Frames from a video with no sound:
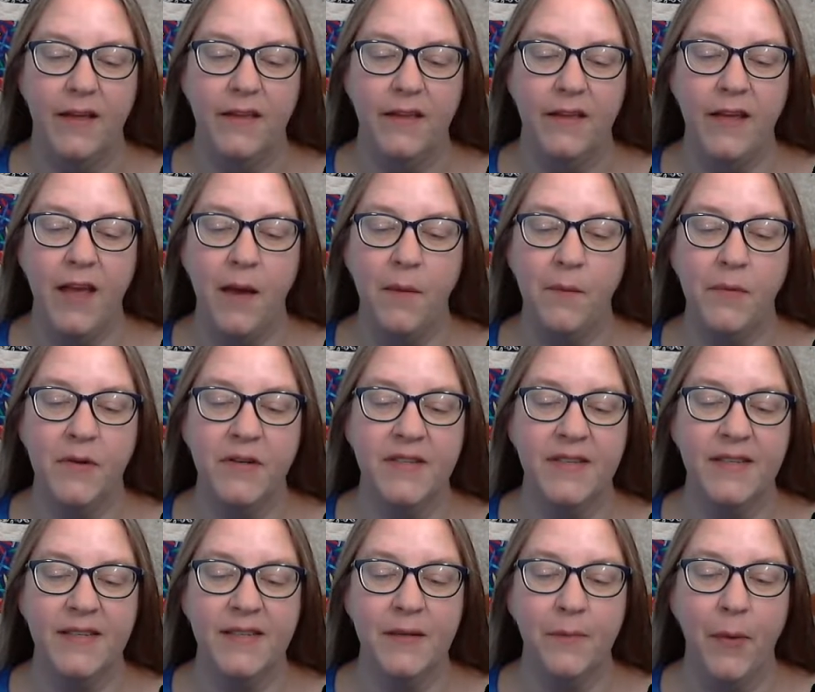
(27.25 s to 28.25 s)
The
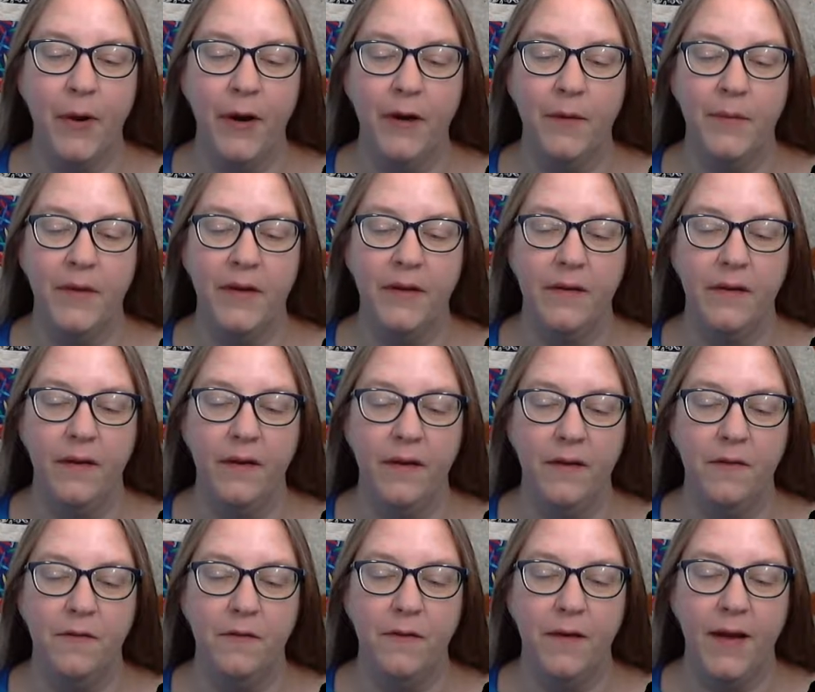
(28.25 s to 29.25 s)
Empress's apartment
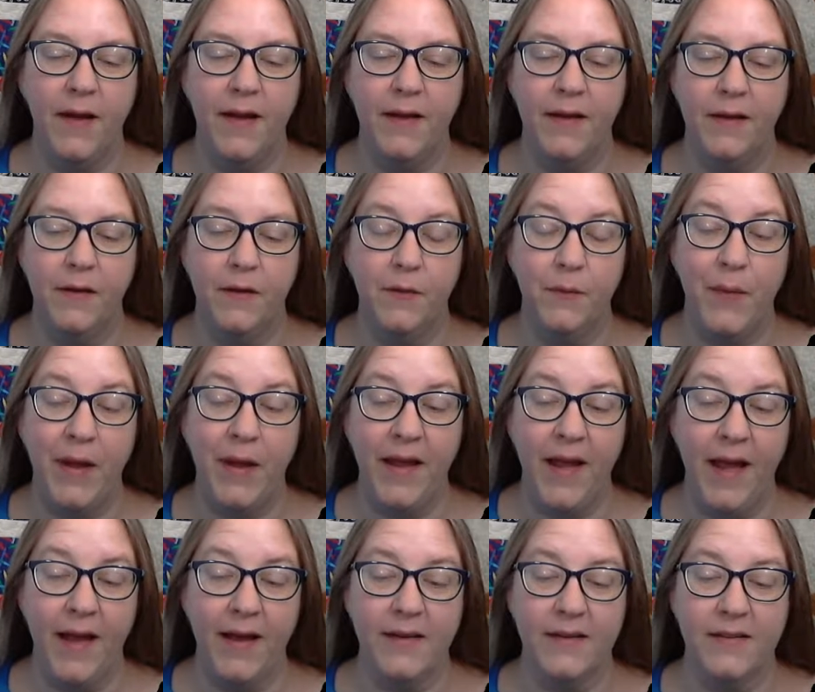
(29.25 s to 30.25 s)
on fire by
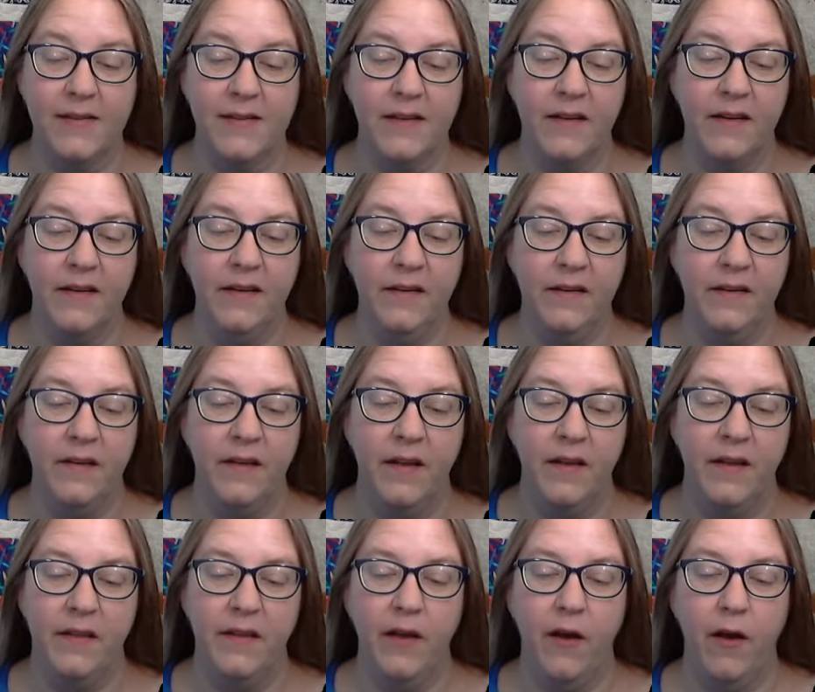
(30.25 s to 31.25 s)
accident.
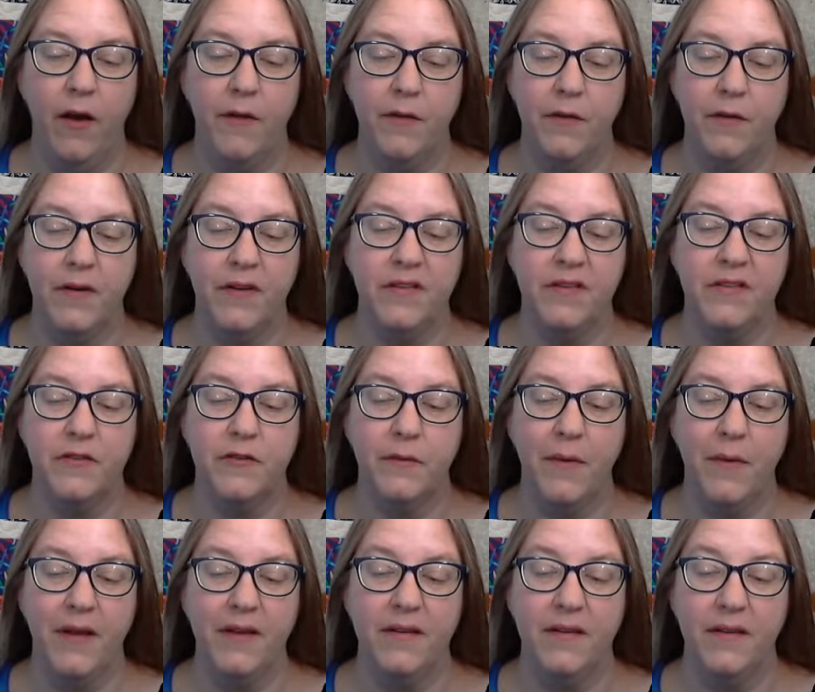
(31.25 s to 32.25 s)
The author
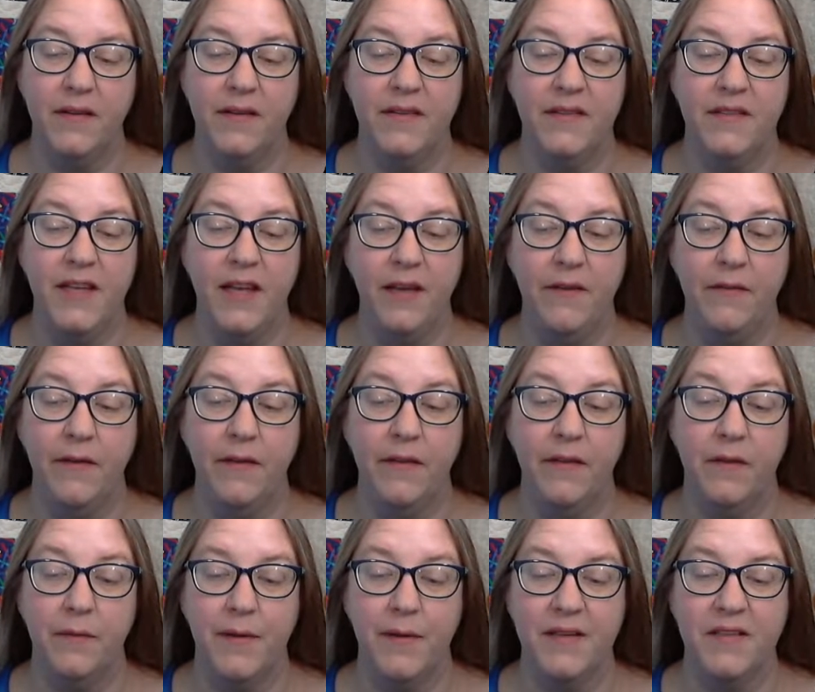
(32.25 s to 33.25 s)
instrumental in saving
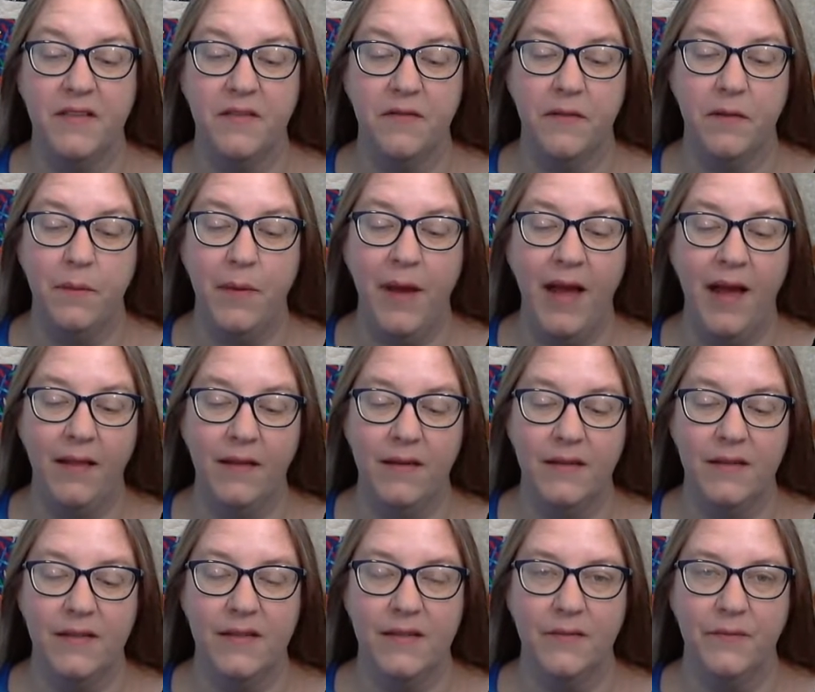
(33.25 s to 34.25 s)
the rest of the
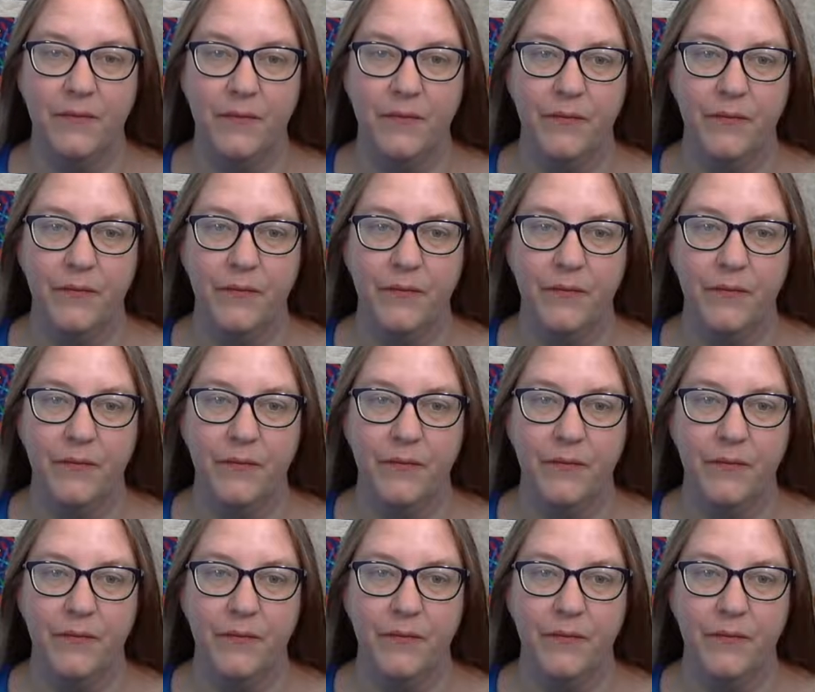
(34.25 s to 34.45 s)
palace.